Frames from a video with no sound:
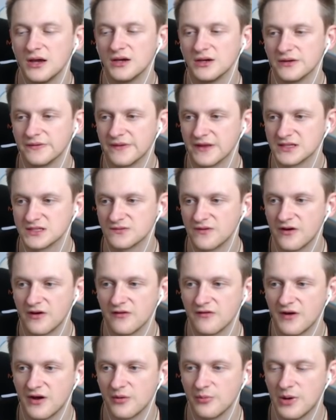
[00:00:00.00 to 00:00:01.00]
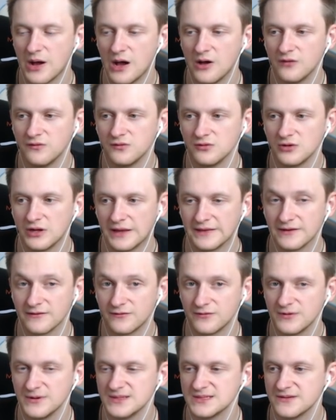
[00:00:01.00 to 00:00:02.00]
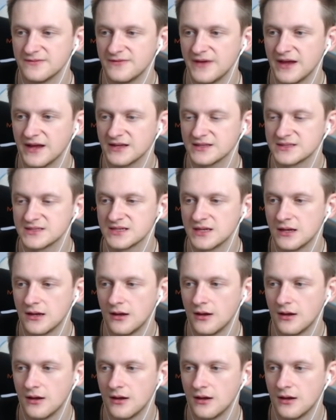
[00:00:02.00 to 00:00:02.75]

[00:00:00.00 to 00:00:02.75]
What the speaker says: That's very powerful, and the freeze effects.